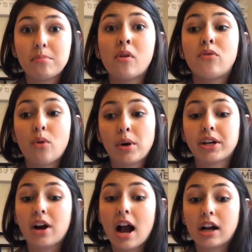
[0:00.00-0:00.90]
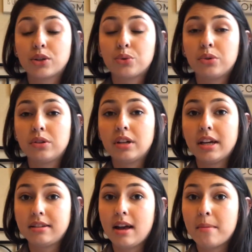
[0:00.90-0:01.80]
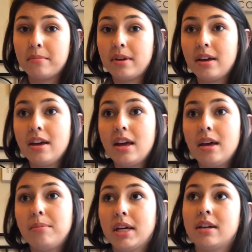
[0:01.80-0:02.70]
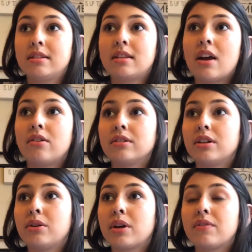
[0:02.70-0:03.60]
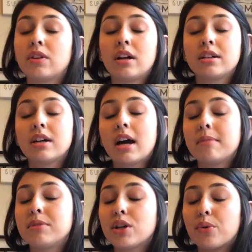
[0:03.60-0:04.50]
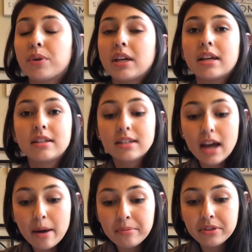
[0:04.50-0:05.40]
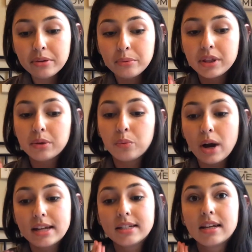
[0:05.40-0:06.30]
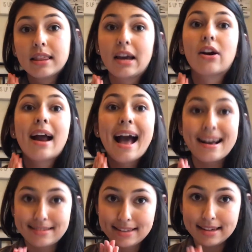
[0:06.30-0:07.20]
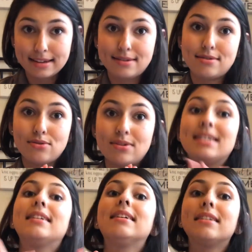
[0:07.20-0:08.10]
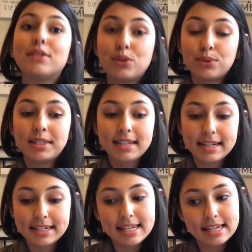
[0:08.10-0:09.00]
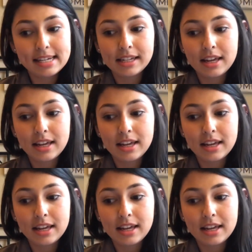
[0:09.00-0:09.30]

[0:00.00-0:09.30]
before your actual exam, because that'll, you know, give you a lot of time to go really in depth with what they're asking you to study.